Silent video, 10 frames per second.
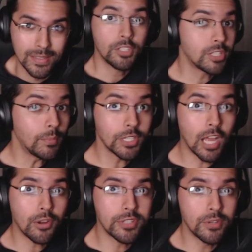The Senran
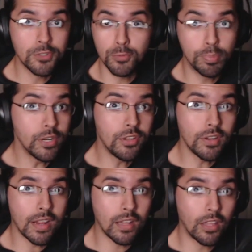Kagura series is pretty good
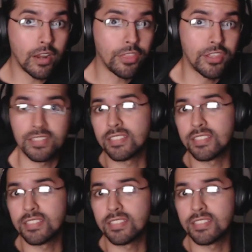at a lot of things.